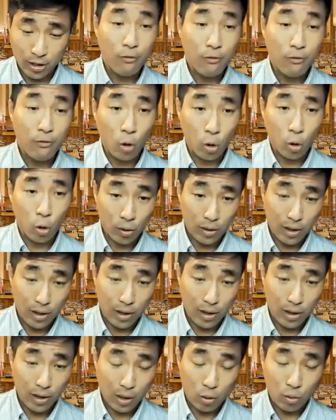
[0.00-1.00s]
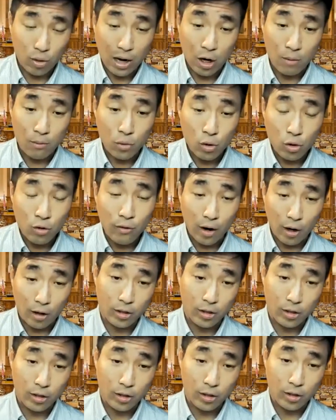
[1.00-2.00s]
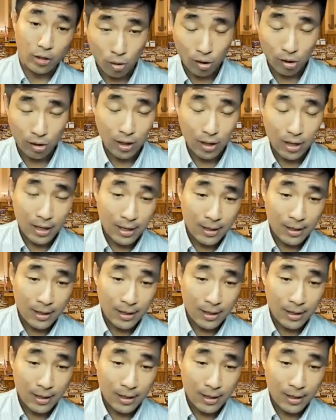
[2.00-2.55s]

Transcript: forward, that will help move our state forward.